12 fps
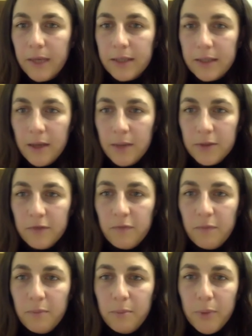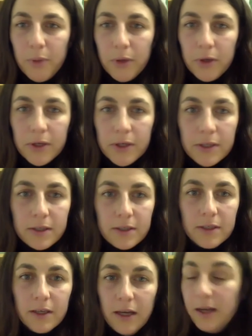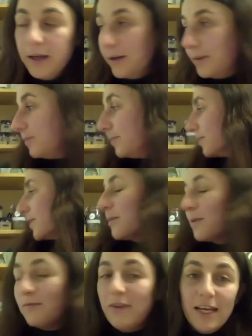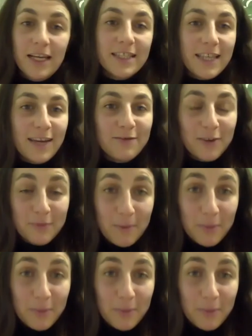in terms of books, um, conveniently sat in front of my